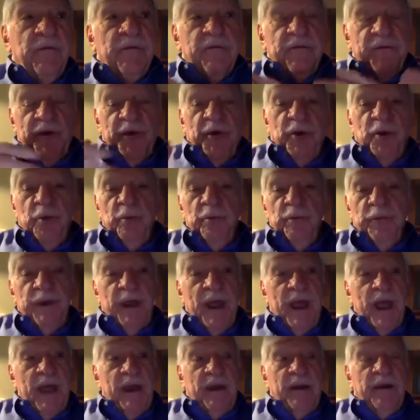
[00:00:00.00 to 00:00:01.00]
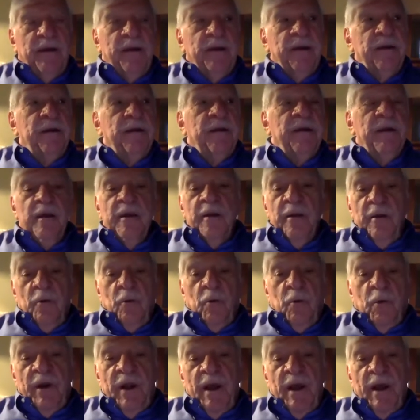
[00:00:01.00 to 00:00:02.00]
filmed, edited,
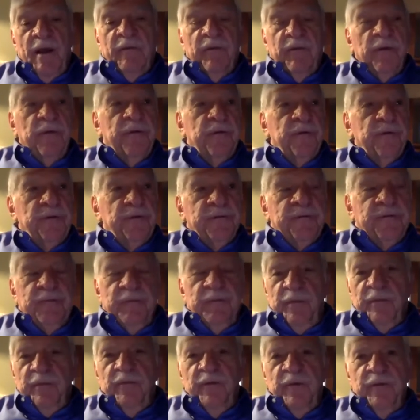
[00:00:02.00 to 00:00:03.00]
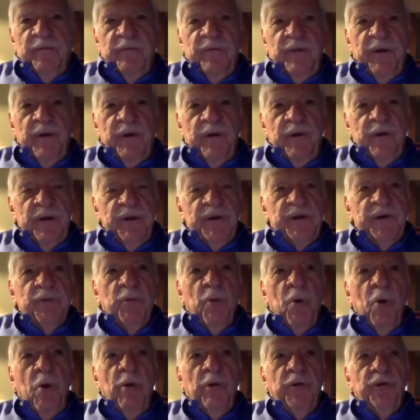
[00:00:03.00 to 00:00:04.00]
whatever, there's very
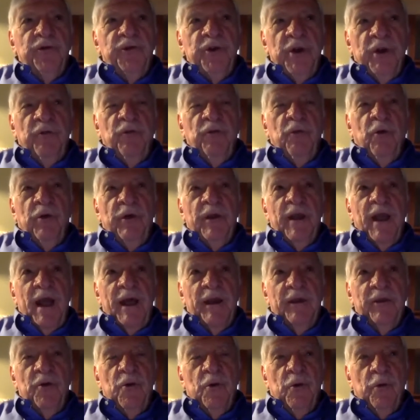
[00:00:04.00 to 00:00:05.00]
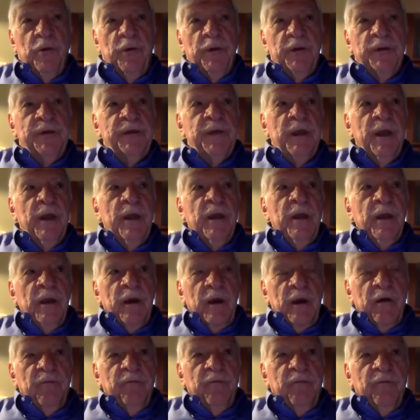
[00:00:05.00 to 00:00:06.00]
small general categories
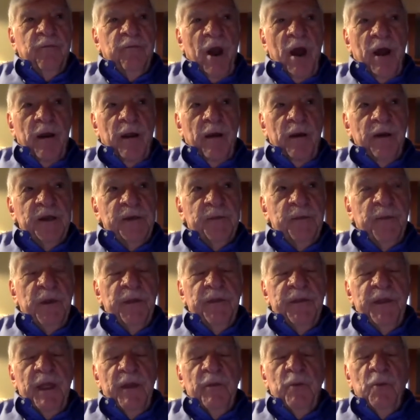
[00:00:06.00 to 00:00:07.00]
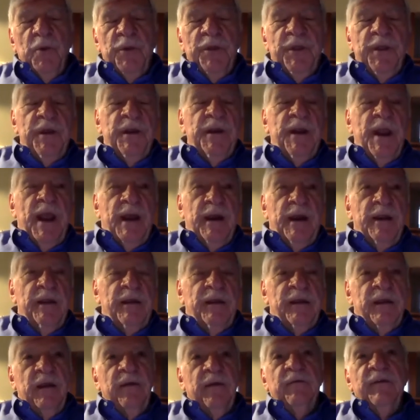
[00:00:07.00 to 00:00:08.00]
of products, but then within
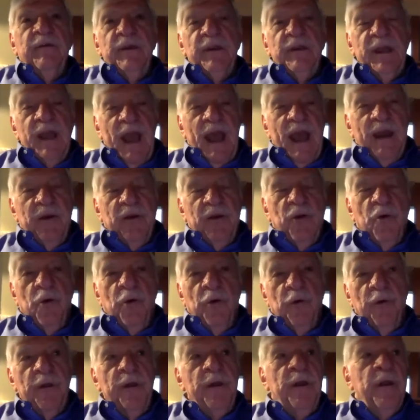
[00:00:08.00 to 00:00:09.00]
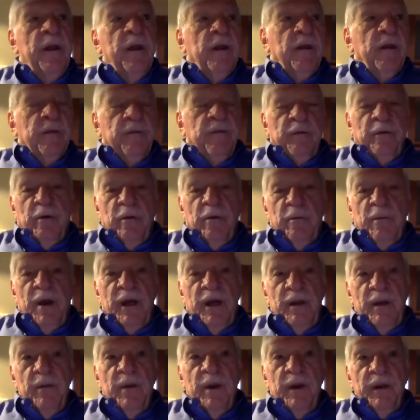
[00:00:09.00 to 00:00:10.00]
any given category, there are
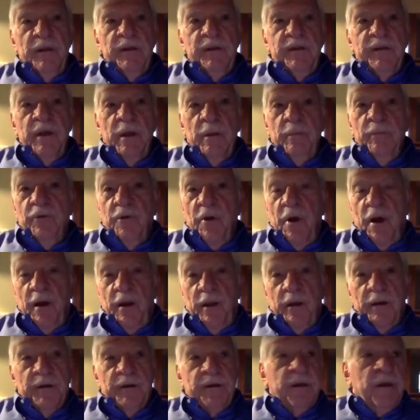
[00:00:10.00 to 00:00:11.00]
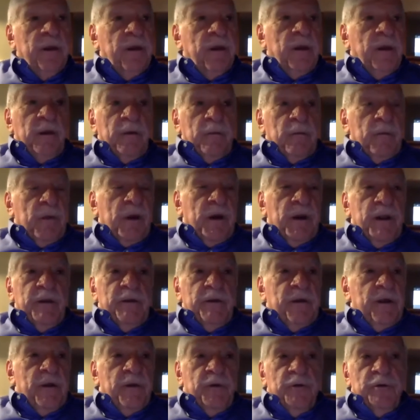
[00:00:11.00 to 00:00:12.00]
many, many sub-products. Many
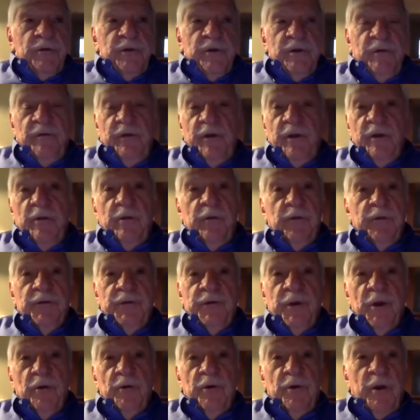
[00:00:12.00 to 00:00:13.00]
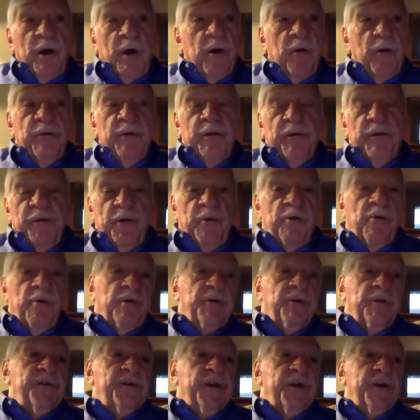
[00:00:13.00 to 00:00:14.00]
teachers of English don't know that there
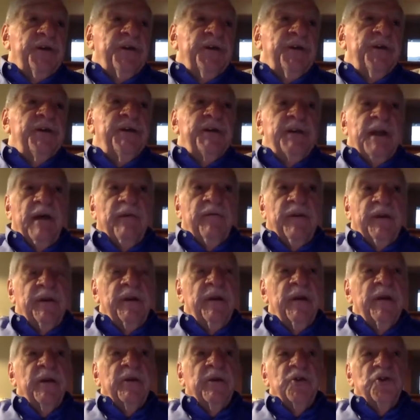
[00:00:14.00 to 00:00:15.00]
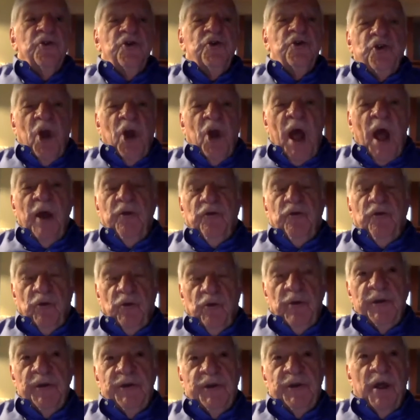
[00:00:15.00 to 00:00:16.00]
are 67
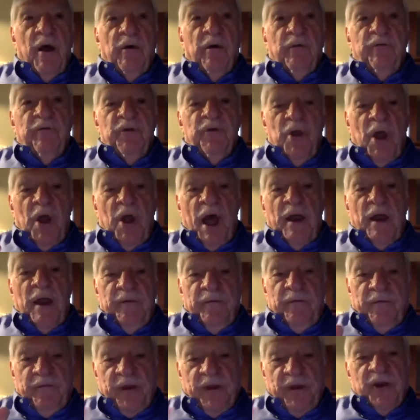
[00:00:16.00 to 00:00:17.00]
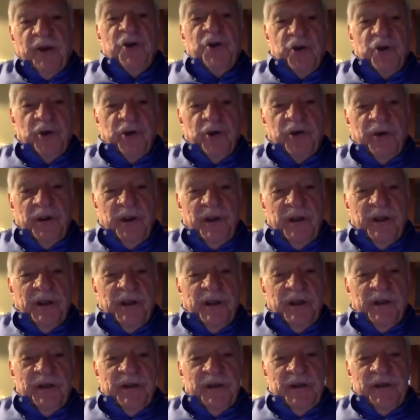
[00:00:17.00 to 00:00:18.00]
genres of nonfiction,
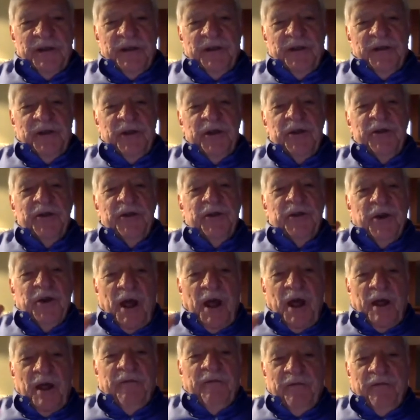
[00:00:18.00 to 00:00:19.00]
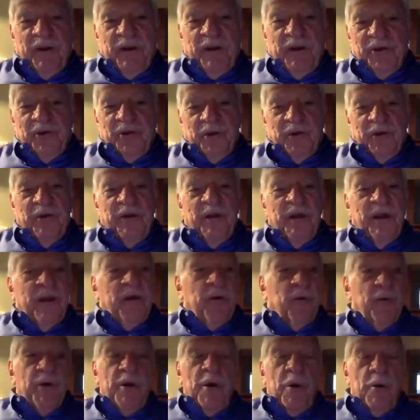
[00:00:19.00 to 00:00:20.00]
just nonfiction.
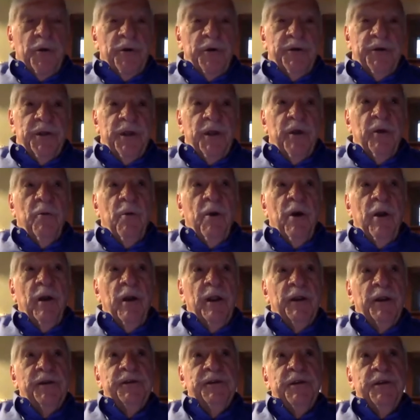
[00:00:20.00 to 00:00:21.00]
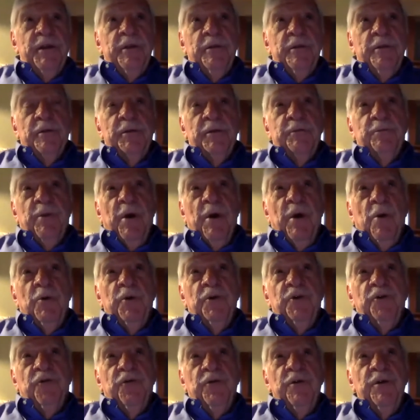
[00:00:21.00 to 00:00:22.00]
We always think, well, let's see, there's
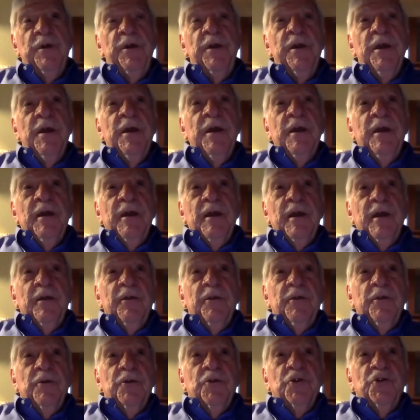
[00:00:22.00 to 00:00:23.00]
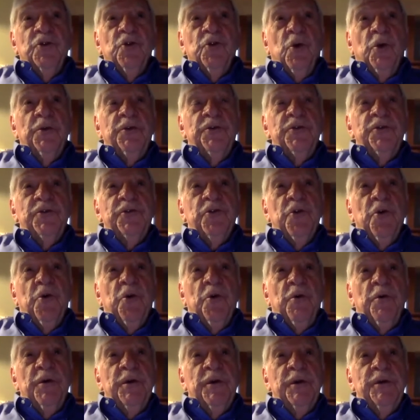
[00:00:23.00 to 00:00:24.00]
poetry and there's short
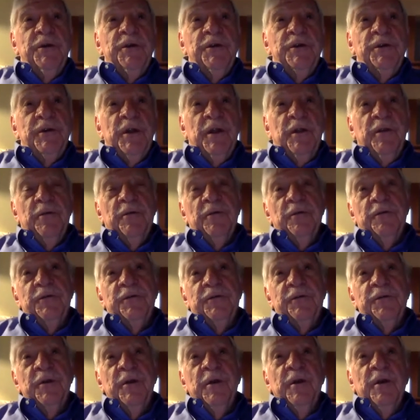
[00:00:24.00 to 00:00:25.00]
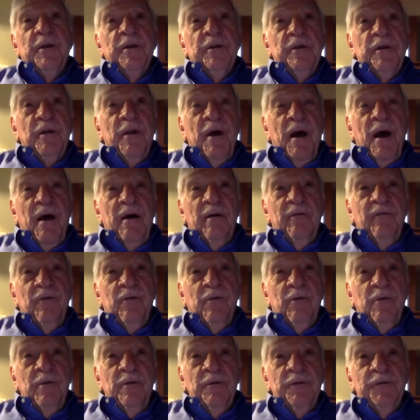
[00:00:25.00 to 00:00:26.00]
stories and there's
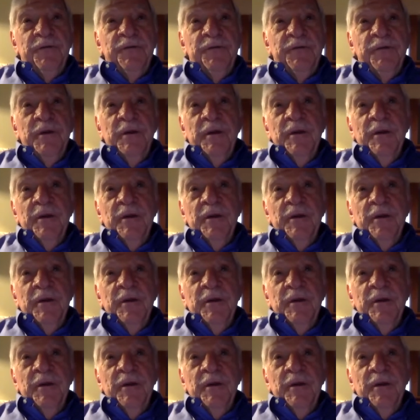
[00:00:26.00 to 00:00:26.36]
novels,